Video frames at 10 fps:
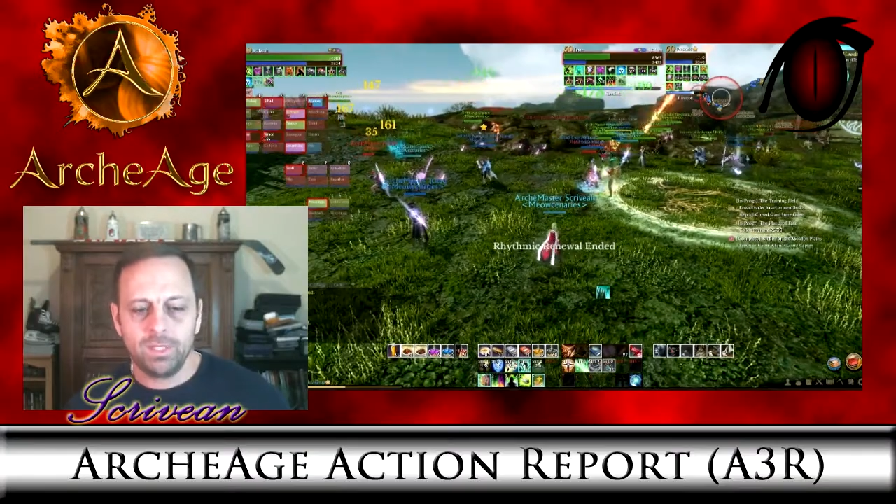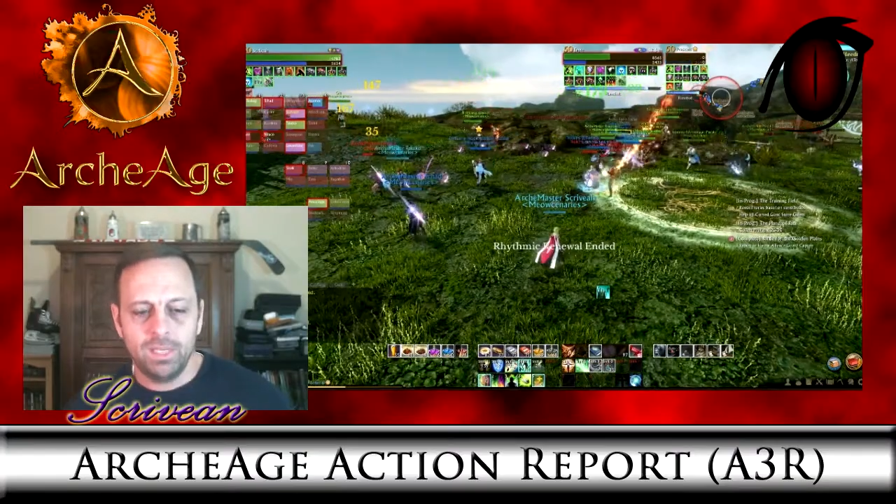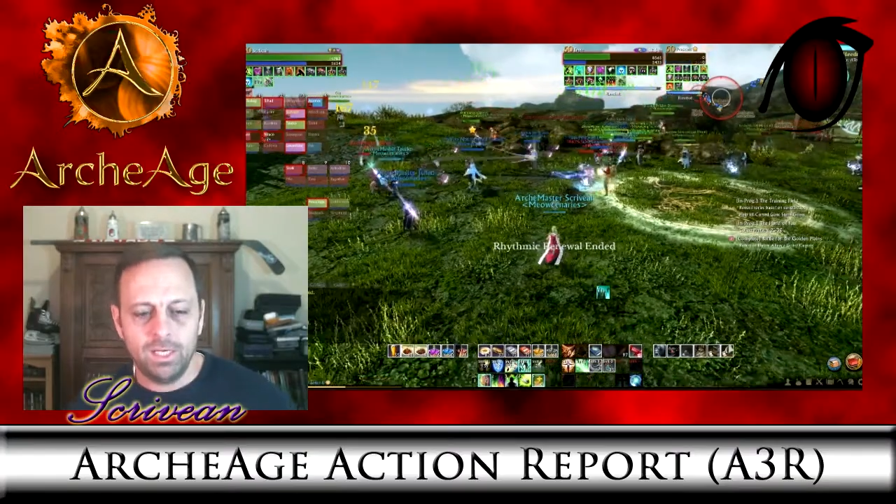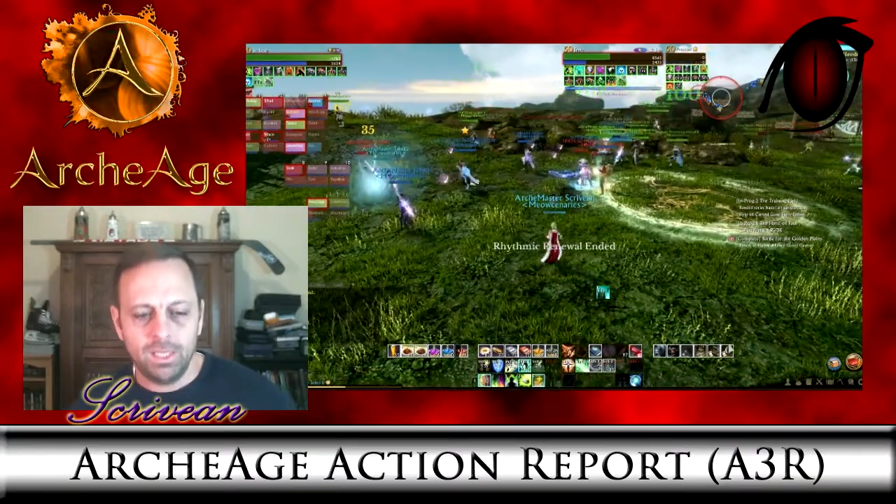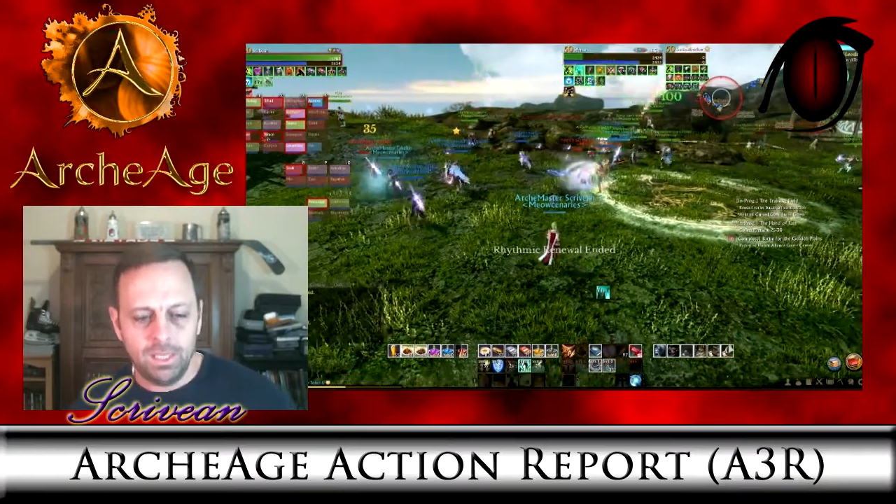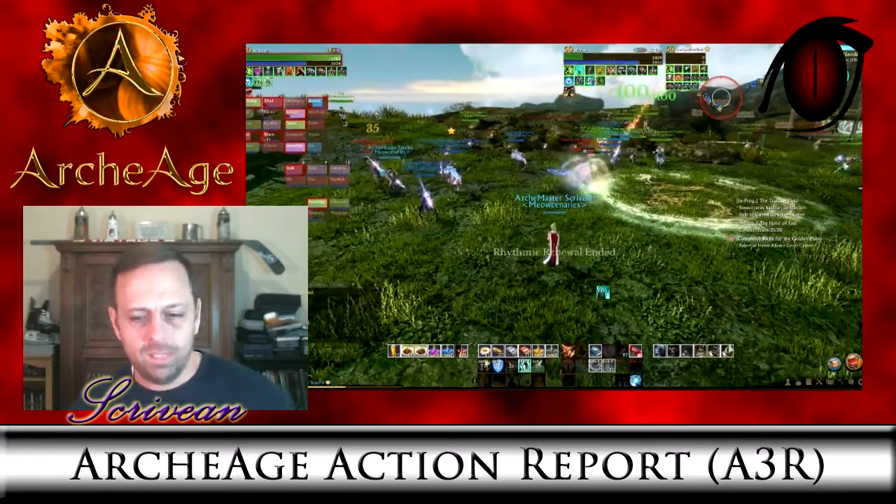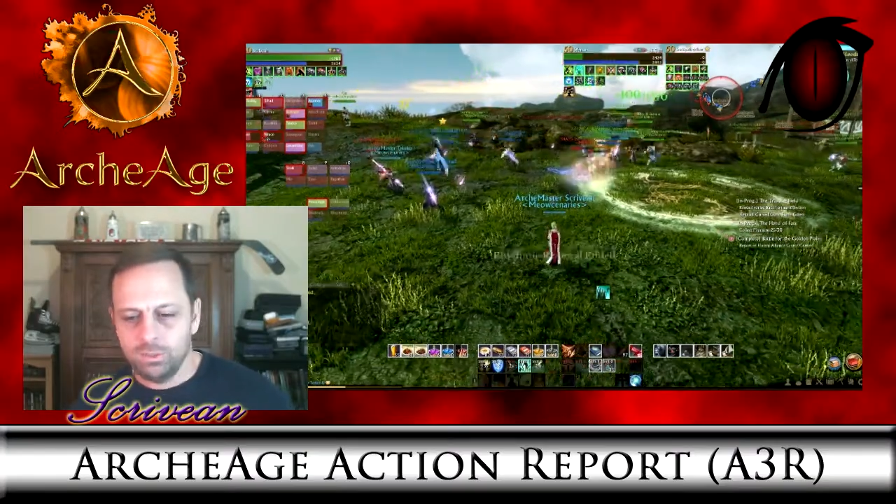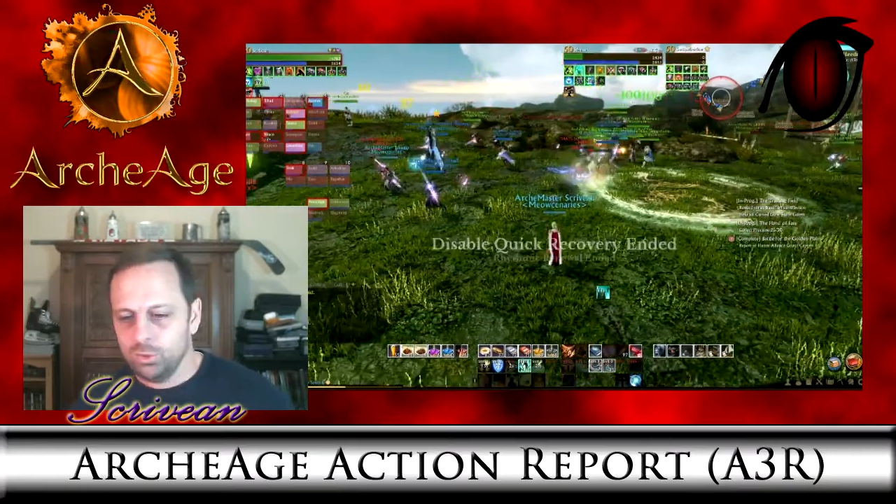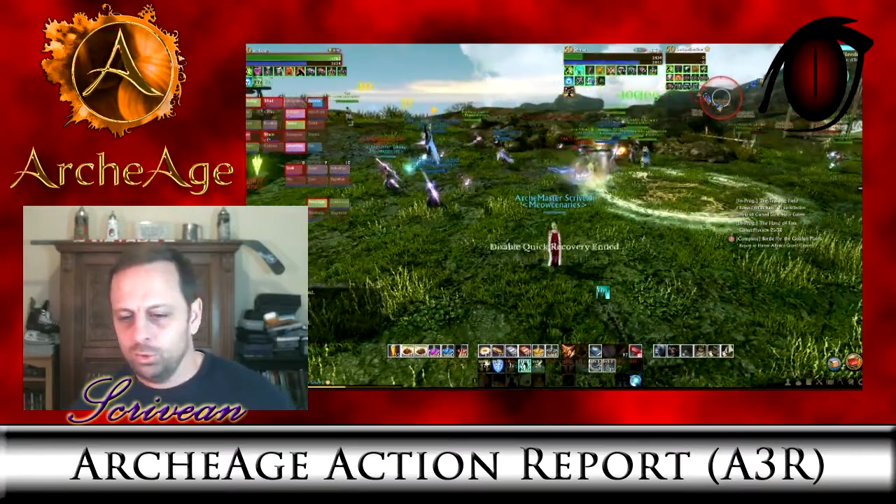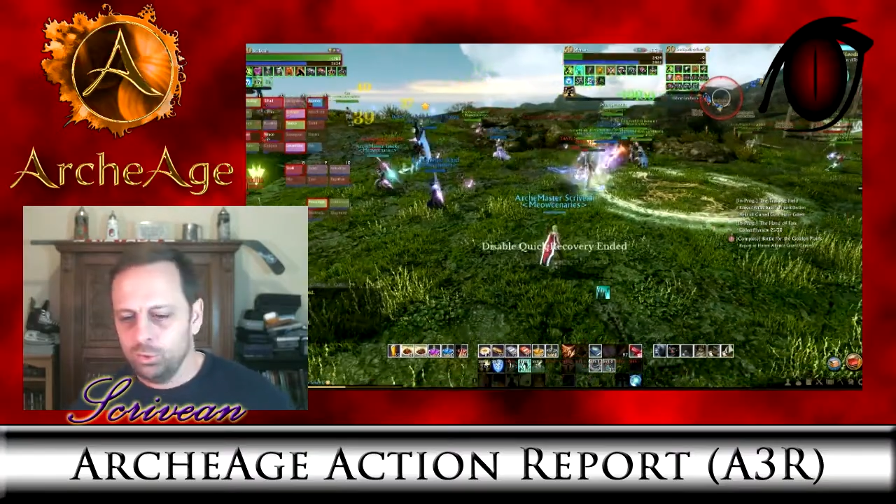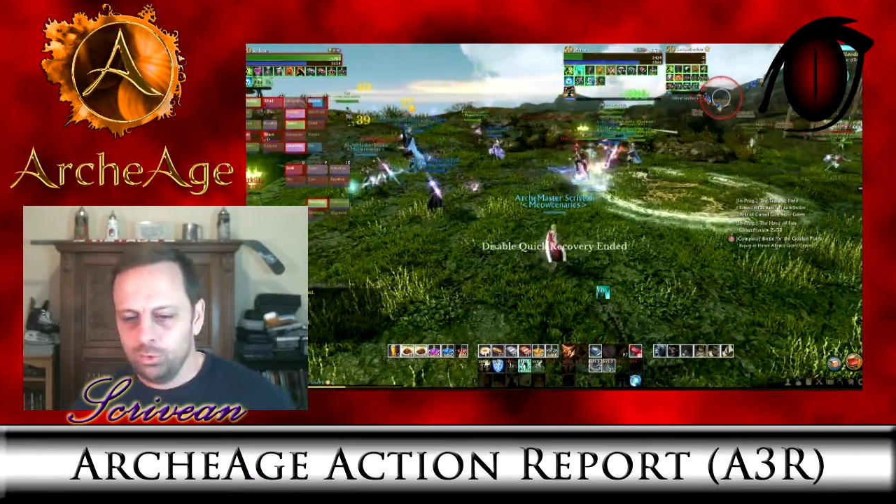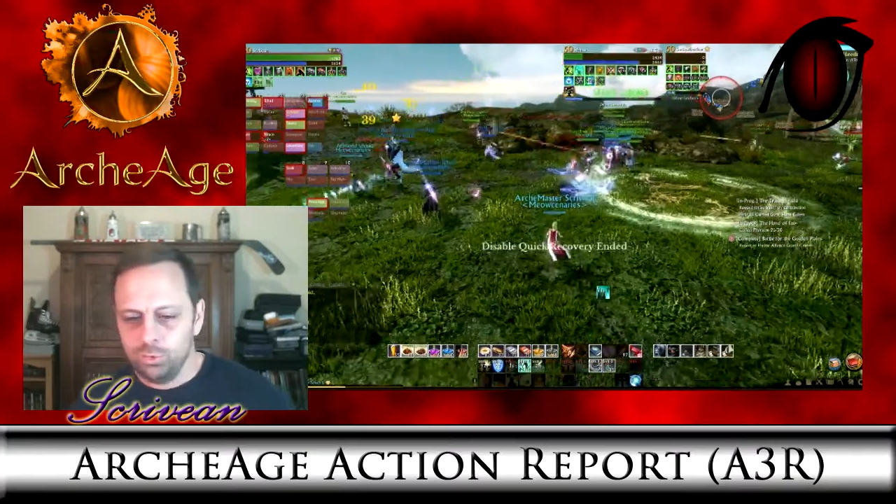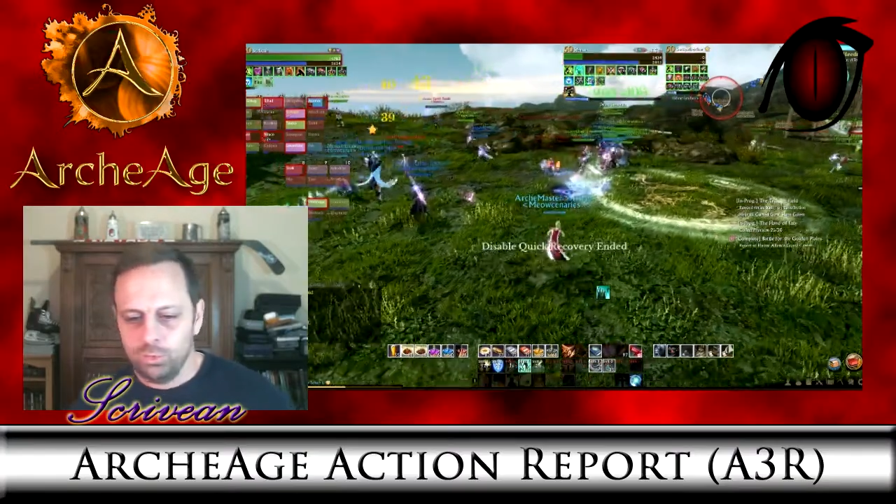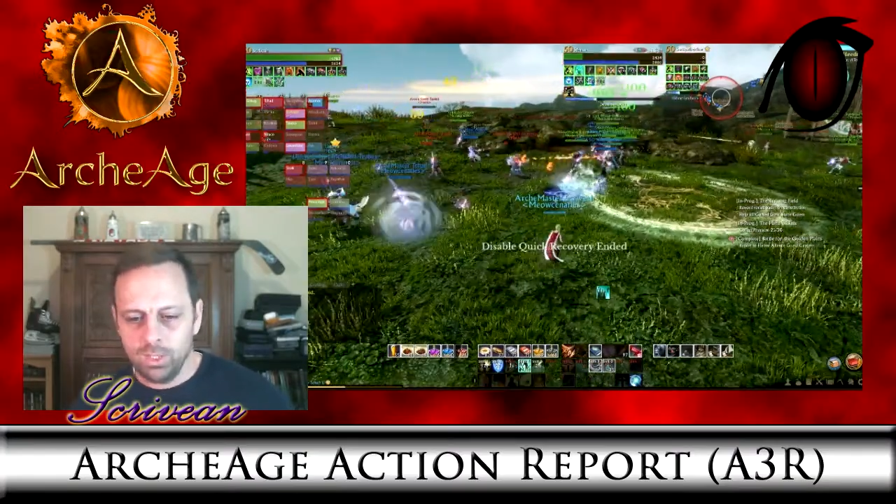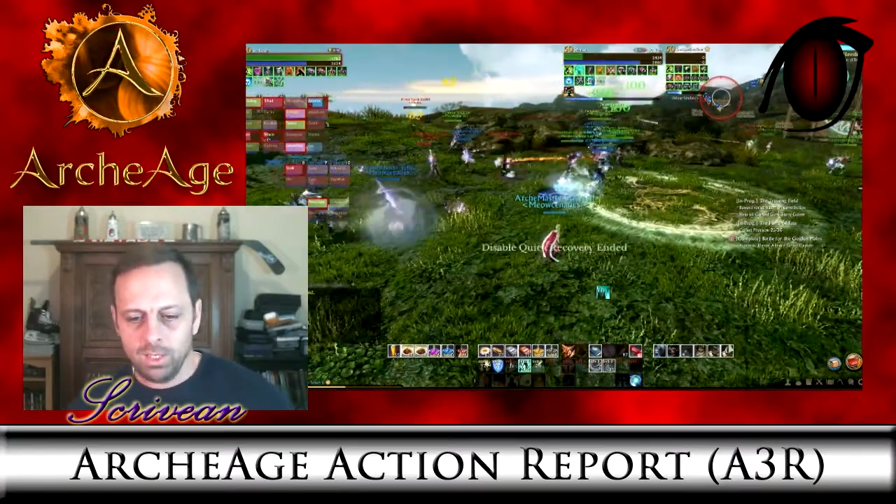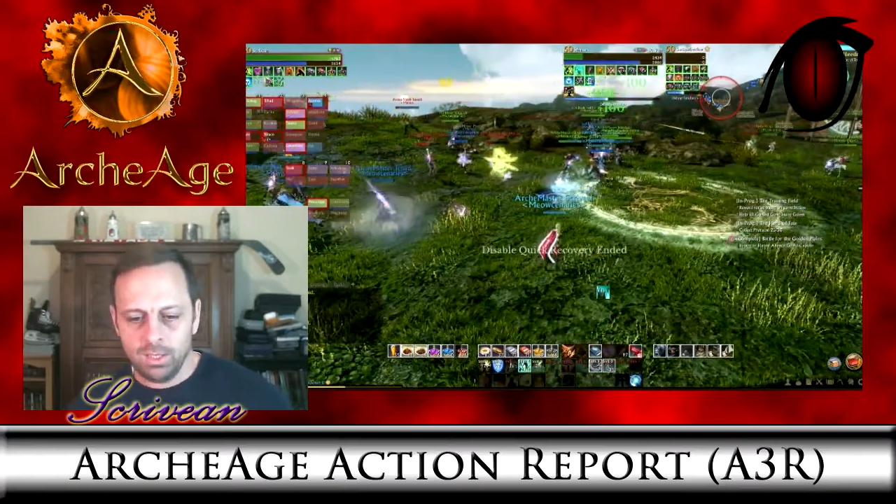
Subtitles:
getting into